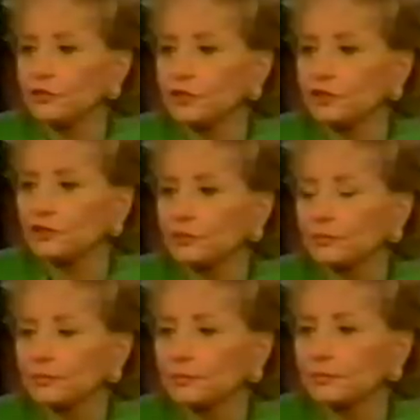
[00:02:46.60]
death threats?
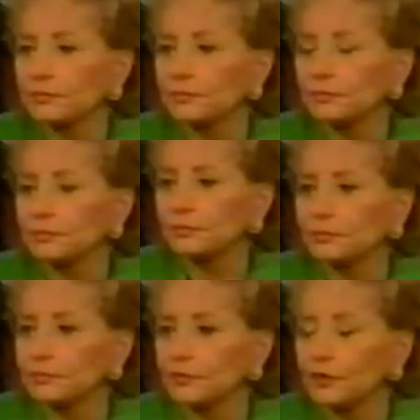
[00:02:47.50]
Mm-hmm.
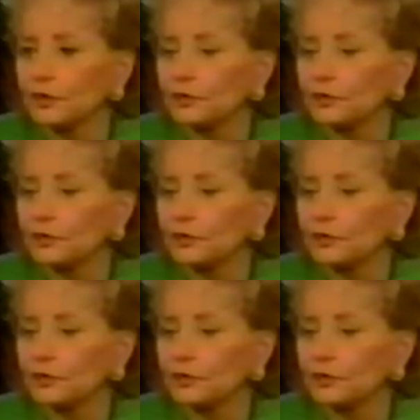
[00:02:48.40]
You